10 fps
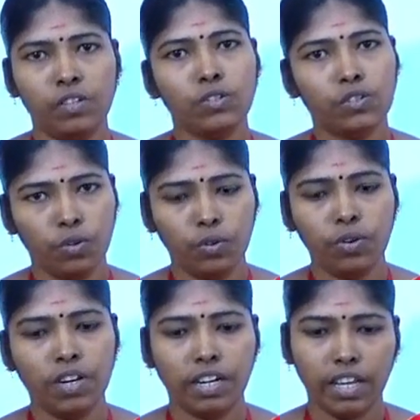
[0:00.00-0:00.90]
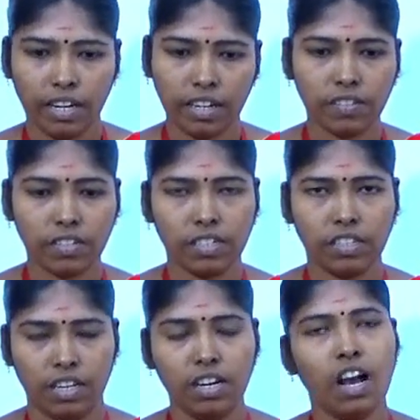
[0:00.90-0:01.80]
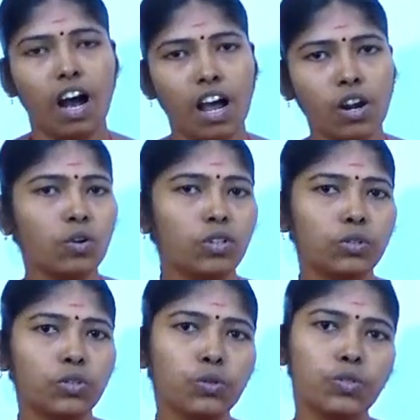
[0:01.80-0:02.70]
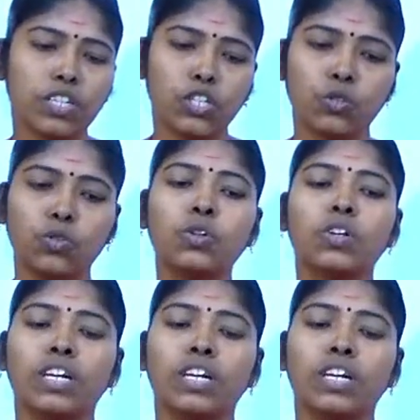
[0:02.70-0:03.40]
So data structure allow to user to